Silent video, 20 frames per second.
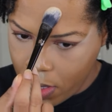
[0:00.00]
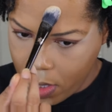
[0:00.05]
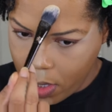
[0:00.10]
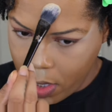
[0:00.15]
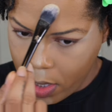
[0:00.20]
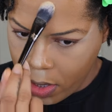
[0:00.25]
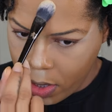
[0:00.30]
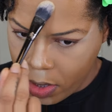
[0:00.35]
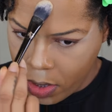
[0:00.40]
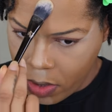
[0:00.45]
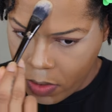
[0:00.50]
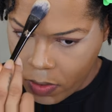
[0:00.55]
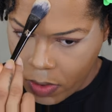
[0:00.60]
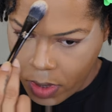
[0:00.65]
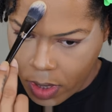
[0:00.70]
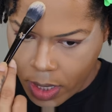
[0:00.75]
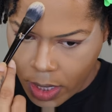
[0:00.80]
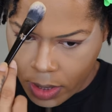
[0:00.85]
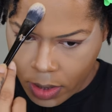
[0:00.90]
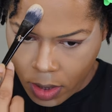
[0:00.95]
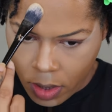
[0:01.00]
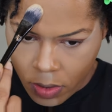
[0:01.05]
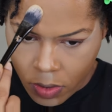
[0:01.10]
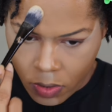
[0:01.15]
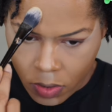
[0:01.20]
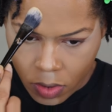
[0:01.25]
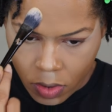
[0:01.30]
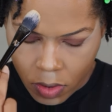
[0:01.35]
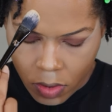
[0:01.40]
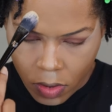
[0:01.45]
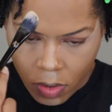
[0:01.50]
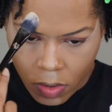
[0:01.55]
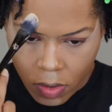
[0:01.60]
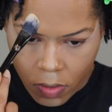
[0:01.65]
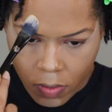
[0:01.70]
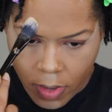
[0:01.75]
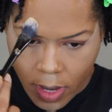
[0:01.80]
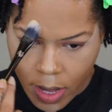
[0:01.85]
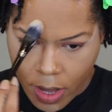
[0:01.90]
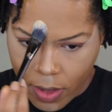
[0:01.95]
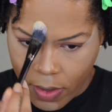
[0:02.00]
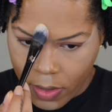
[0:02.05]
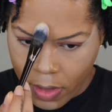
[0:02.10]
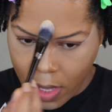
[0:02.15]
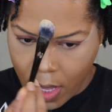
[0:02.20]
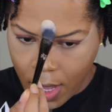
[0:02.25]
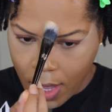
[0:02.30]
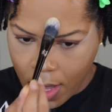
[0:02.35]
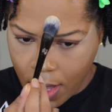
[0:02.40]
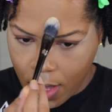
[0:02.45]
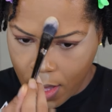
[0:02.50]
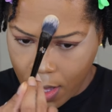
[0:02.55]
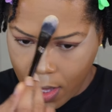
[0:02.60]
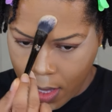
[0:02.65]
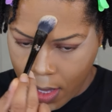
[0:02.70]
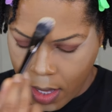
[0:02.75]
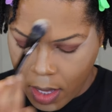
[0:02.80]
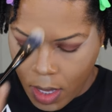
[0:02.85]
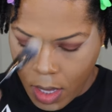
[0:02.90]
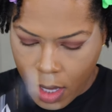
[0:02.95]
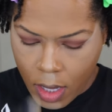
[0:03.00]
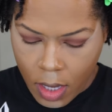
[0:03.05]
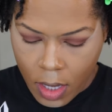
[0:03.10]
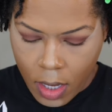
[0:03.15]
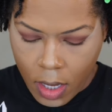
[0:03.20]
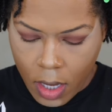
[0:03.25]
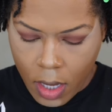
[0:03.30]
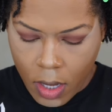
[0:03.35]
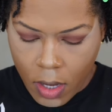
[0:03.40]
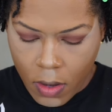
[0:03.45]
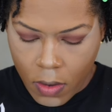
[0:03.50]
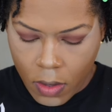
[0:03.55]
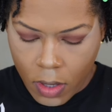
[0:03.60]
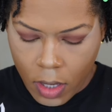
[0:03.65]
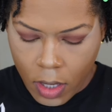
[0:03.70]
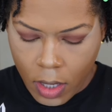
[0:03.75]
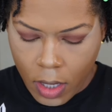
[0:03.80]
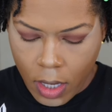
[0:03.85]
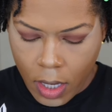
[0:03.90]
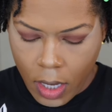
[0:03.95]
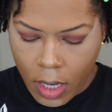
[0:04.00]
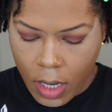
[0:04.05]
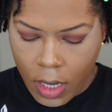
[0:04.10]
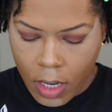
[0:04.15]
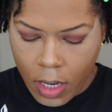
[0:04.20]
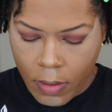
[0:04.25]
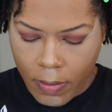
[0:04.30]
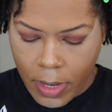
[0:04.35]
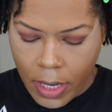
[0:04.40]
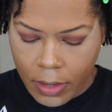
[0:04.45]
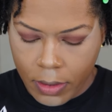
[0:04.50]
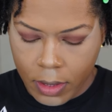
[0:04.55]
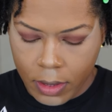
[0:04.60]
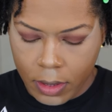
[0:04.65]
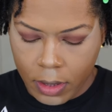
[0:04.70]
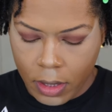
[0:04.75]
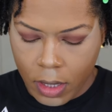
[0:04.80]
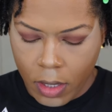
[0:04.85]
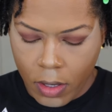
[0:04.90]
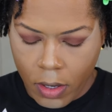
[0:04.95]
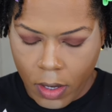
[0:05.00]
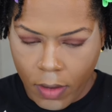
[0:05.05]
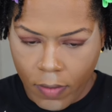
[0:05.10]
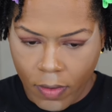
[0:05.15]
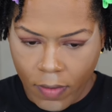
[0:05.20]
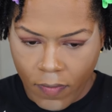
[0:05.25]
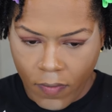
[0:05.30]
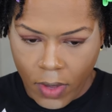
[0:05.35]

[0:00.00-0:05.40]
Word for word: then just do a nice little circle around that only in about the center of the